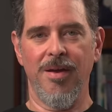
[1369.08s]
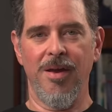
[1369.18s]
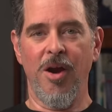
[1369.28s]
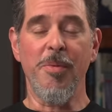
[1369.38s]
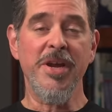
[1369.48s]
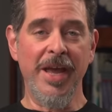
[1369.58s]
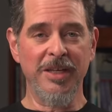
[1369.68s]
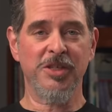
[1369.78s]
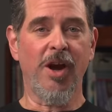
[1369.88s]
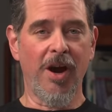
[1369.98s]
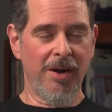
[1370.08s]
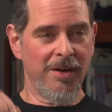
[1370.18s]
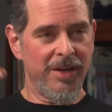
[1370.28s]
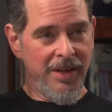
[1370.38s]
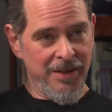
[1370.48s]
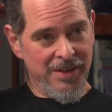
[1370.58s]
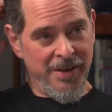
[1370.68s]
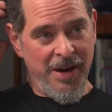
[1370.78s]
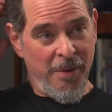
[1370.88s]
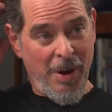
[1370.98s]
All right, my next car is,
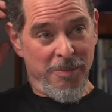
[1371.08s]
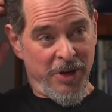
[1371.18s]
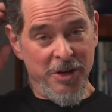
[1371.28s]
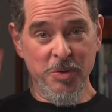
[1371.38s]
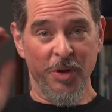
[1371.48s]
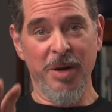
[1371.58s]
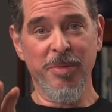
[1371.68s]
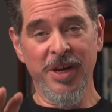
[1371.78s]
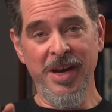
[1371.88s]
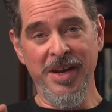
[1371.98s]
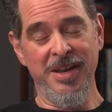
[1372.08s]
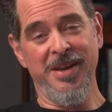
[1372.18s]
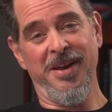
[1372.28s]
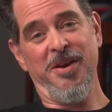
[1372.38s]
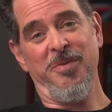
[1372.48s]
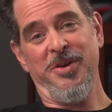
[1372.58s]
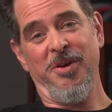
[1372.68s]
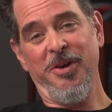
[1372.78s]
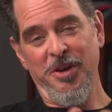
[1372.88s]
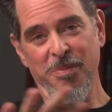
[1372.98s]
now I'm going to do a Lamborghini. I know we
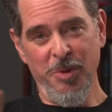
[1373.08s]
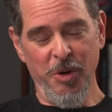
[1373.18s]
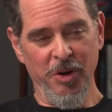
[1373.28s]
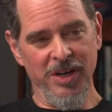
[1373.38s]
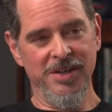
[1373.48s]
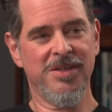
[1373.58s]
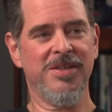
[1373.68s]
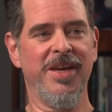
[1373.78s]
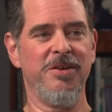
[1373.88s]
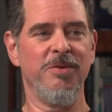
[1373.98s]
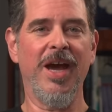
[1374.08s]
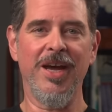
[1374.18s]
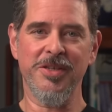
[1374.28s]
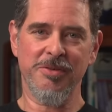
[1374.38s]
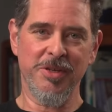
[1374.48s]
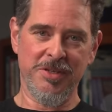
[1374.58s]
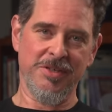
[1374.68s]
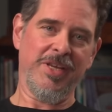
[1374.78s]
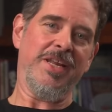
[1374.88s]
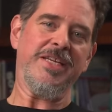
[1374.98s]
already did Muras, and you guys are
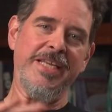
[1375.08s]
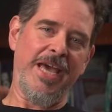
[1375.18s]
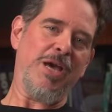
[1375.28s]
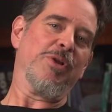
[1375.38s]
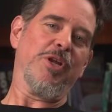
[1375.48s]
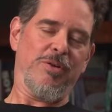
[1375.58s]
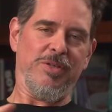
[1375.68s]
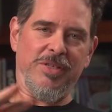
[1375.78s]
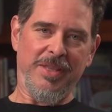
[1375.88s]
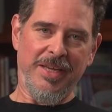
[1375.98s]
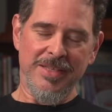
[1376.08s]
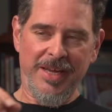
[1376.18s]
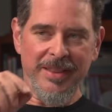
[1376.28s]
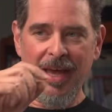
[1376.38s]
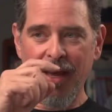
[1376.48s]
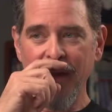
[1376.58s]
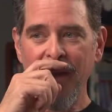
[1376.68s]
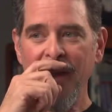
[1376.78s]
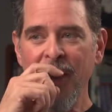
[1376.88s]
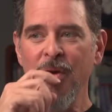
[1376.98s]
into kind of Diablos and things like that.
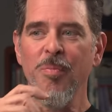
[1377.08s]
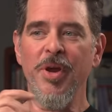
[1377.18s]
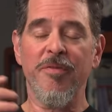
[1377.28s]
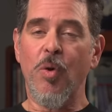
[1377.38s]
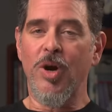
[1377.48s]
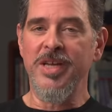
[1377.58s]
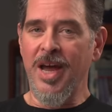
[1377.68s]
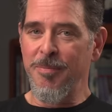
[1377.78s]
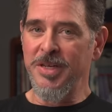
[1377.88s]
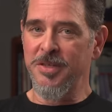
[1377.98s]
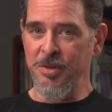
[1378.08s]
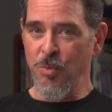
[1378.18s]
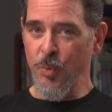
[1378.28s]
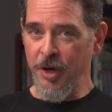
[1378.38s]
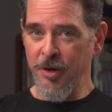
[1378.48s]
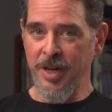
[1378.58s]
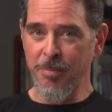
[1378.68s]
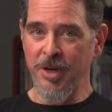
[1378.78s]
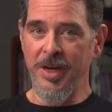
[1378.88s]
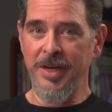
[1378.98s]
But of course, I'm into the weird
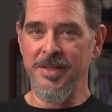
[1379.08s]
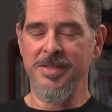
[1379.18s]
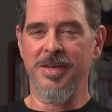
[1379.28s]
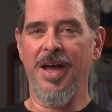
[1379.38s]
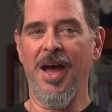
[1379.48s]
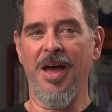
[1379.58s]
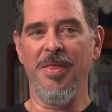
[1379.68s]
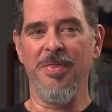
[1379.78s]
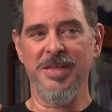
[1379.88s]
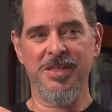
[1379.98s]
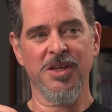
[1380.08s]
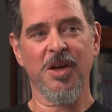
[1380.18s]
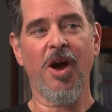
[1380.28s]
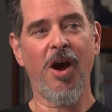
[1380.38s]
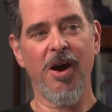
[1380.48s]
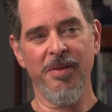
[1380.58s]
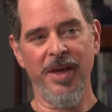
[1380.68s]
Lamborghinis. This is a car